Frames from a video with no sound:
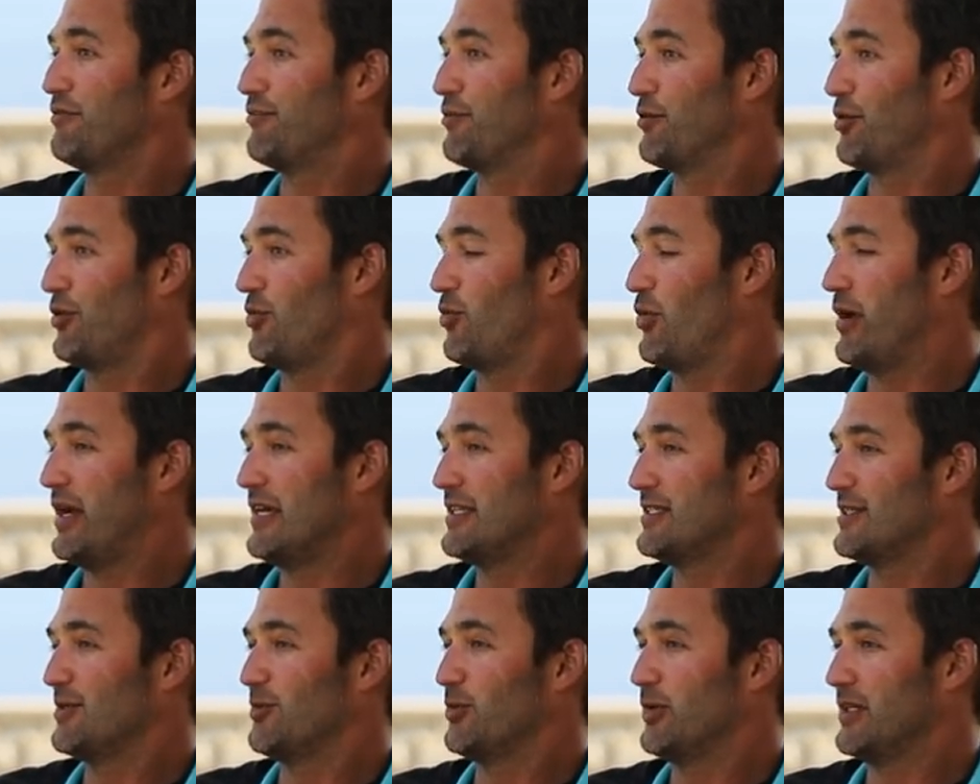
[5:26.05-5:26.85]
for the
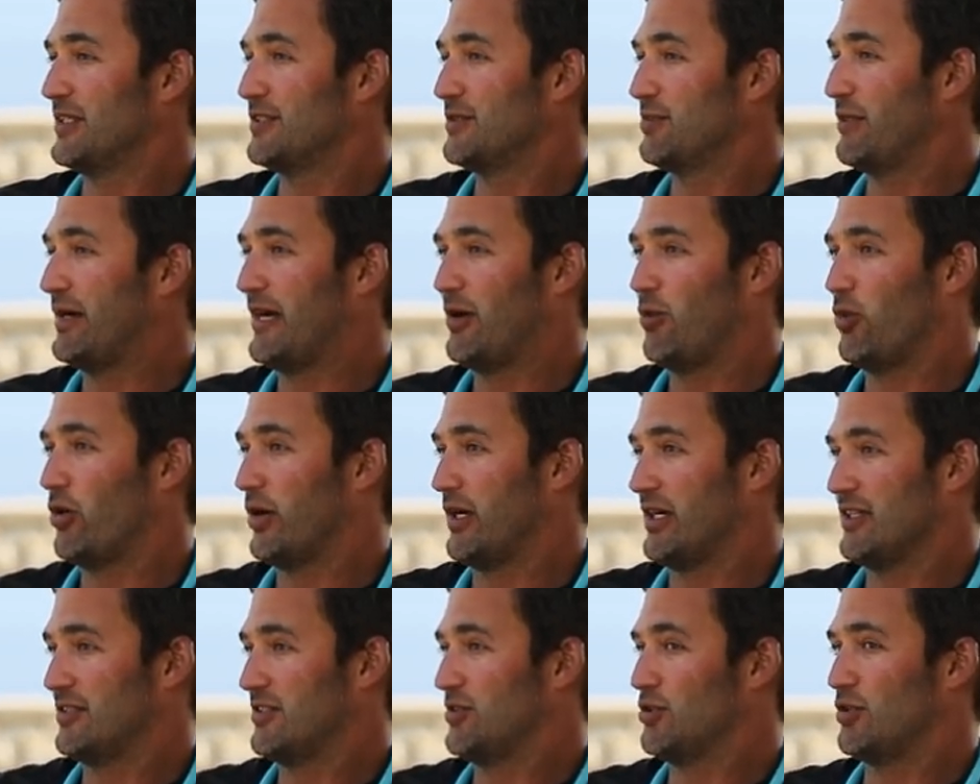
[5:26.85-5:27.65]
ways in which my
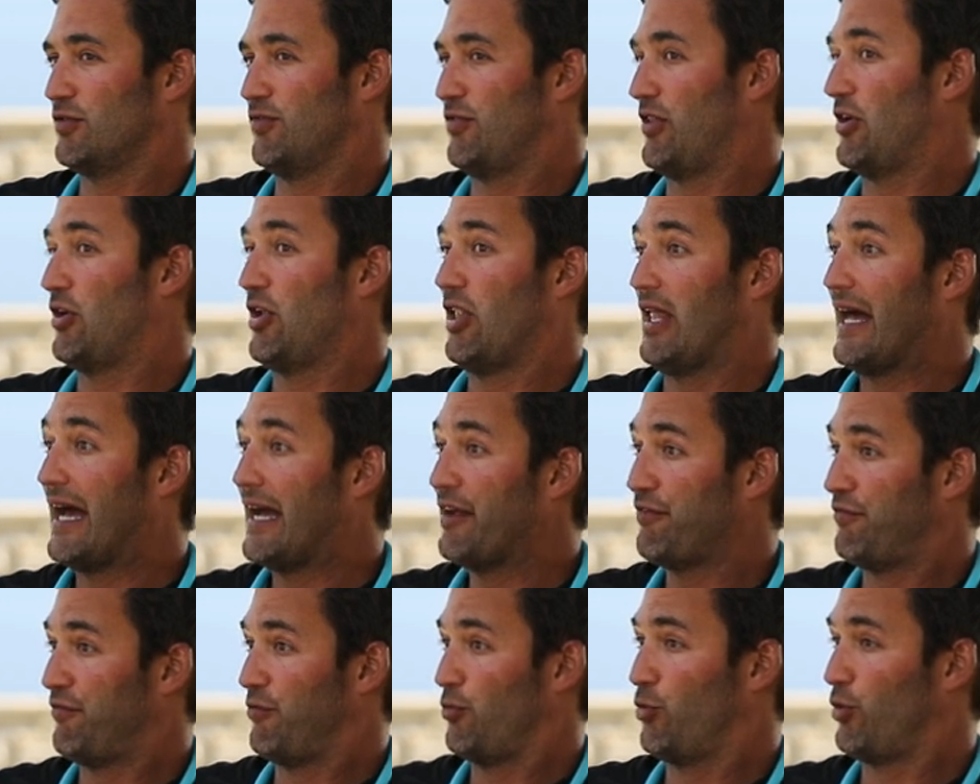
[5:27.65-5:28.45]
work has served their
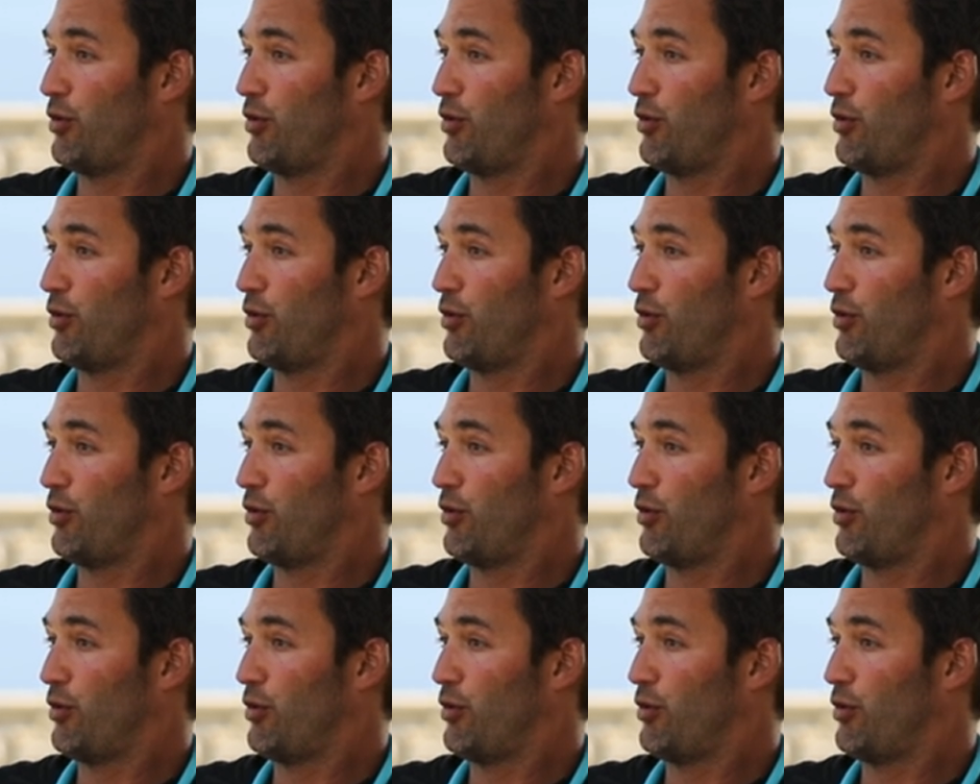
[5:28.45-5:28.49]
life.